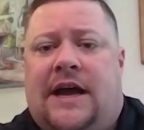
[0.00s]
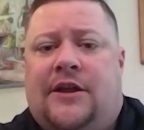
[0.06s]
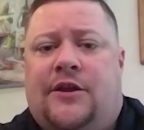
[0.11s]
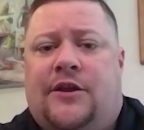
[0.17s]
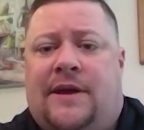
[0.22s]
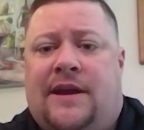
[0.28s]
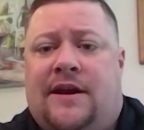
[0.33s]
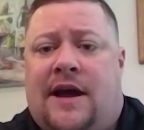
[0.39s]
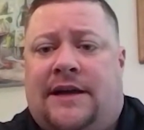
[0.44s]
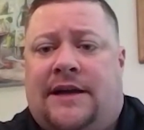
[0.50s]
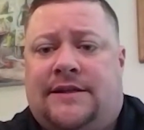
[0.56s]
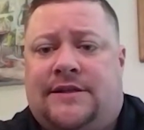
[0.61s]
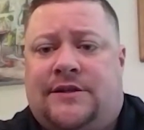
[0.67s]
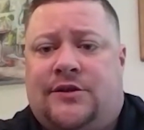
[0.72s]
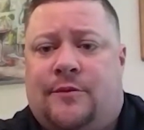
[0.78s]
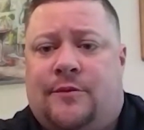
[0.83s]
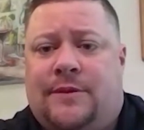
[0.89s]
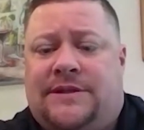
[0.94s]
You cannot
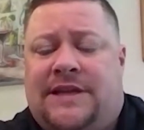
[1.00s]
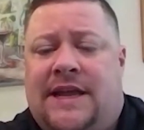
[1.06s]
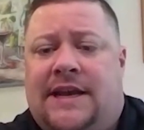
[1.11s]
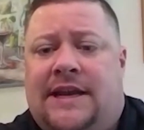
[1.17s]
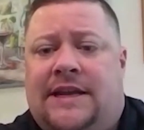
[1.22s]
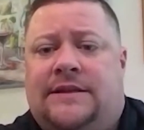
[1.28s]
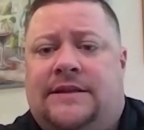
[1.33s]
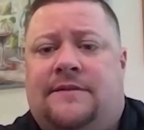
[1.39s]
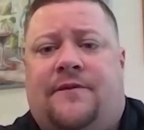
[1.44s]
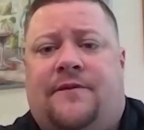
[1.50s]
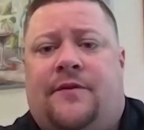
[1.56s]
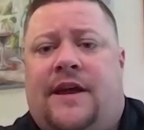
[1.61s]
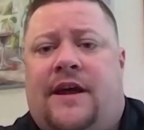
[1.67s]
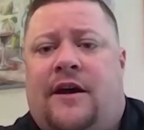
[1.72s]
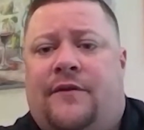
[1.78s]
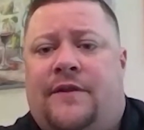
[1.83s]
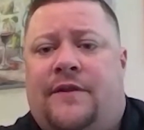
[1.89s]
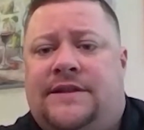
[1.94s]
disturb a tenant for the
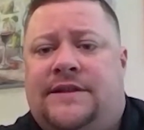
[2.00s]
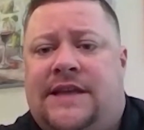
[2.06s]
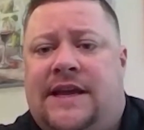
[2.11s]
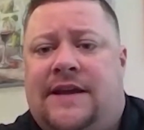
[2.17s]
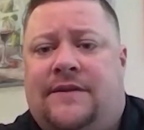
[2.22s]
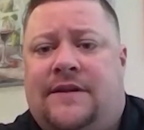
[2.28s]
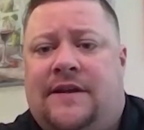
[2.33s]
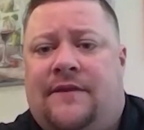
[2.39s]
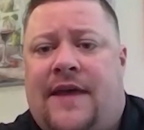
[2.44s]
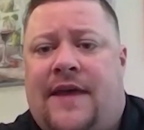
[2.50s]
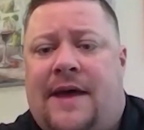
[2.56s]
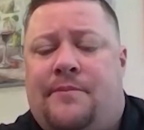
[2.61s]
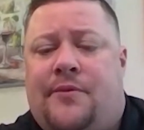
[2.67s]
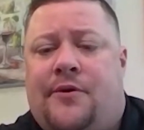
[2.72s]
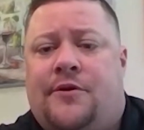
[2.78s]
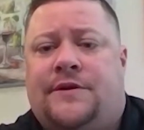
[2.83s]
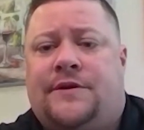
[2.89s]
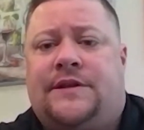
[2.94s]
health and safety of
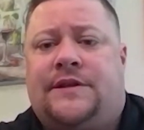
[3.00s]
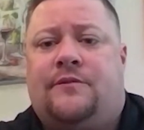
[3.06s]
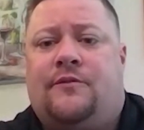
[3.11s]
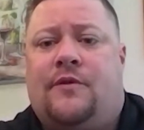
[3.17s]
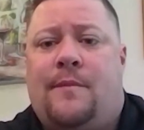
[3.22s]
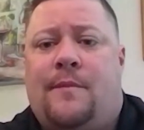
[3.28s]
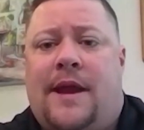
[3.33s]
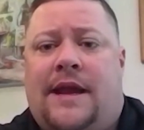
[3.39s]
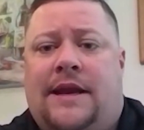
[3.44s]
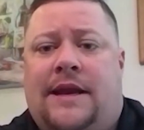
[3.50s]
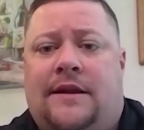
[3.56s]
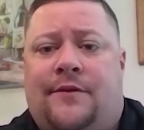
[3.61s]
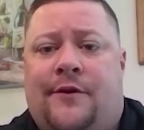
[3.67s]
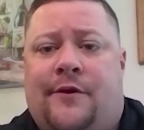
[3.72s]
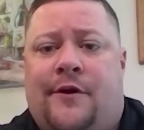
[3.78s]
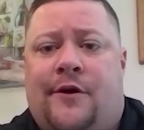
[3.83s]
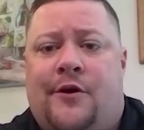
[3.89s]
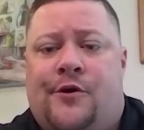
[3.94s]
that person remaining in
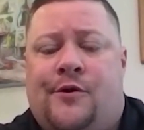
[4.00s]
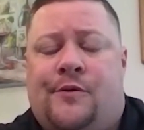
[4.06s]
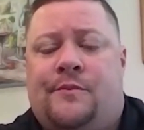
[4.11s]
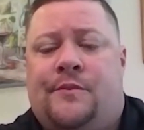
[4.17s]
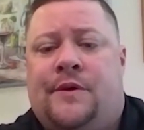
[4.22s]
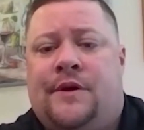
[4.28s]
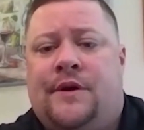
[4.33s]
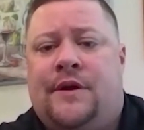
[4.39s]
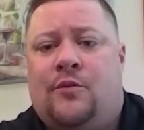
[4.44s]
their home.